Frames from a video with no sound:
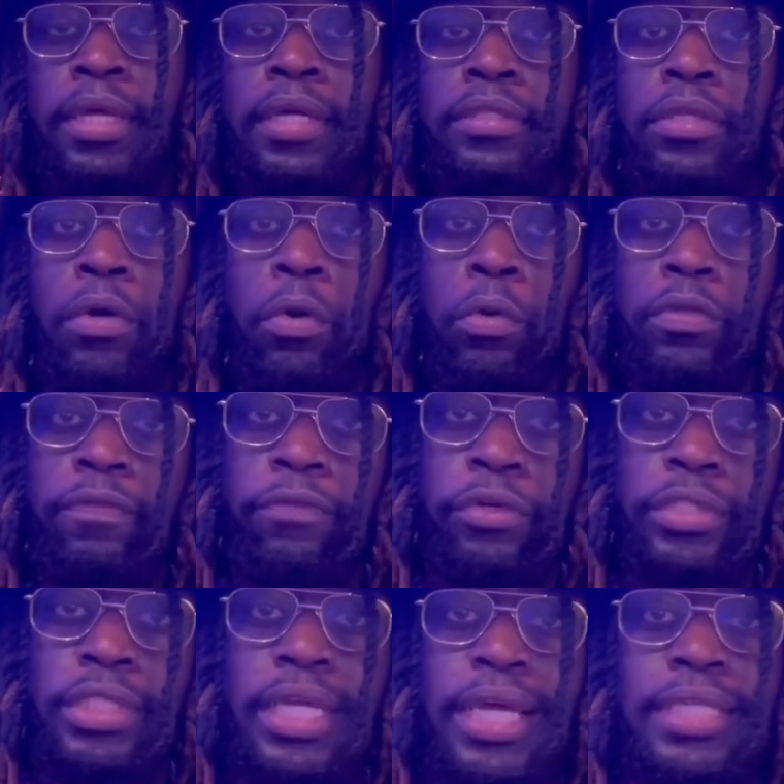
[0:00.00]
the old
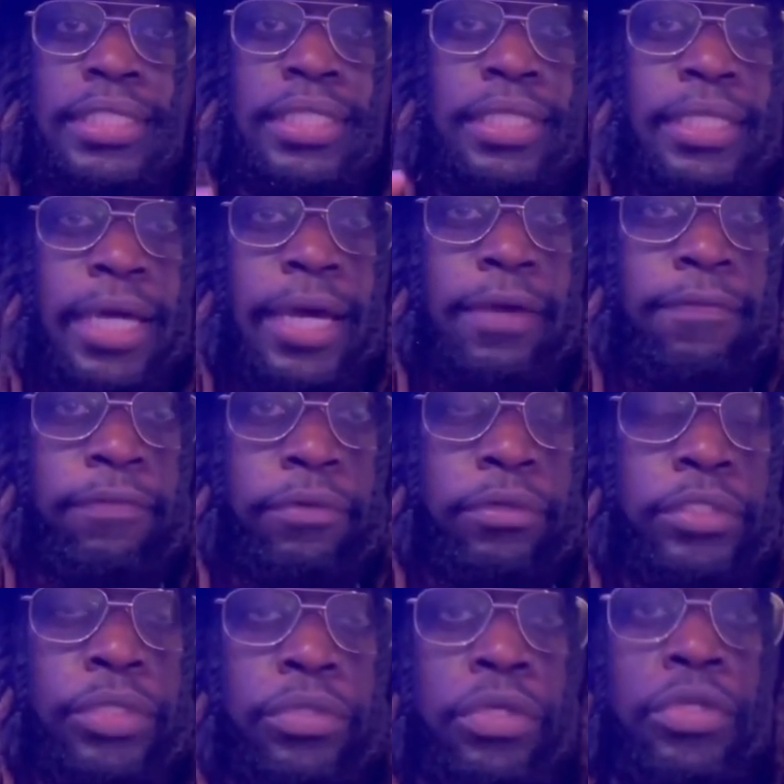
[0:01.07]
version has to die
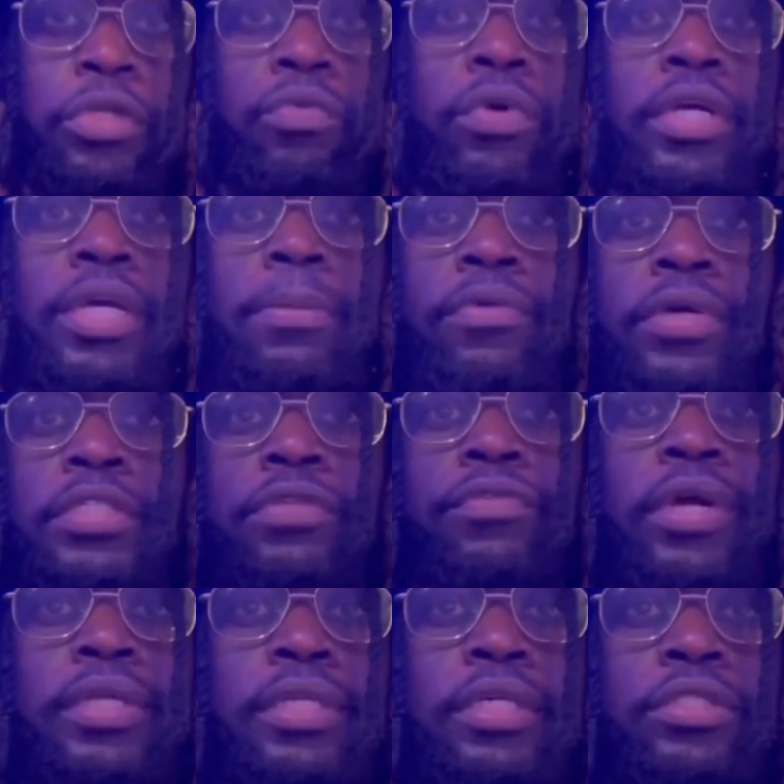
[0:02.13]
first so the new one can be
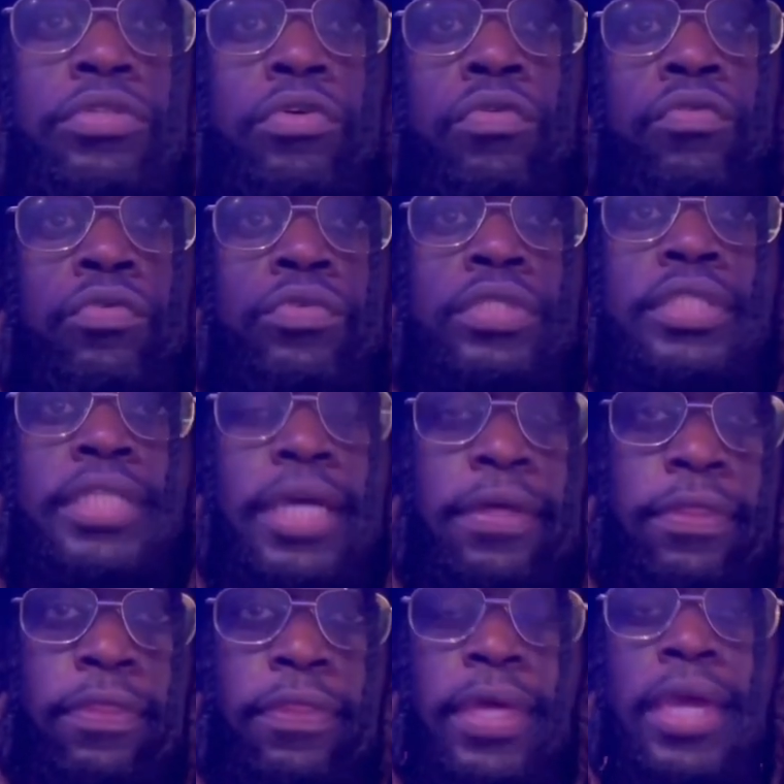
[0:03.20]
resurrected. So it rules
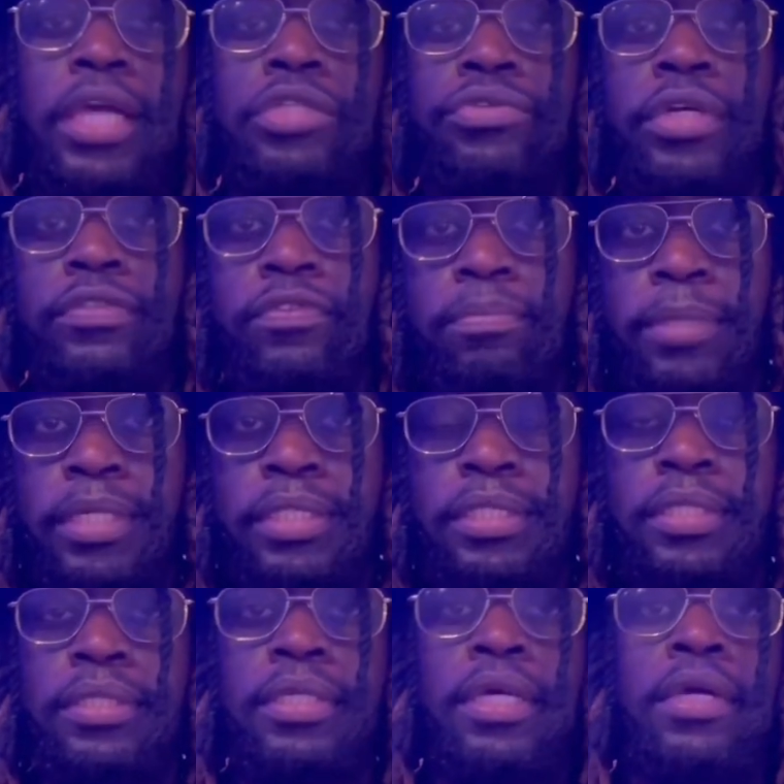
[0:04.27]
death and transformation.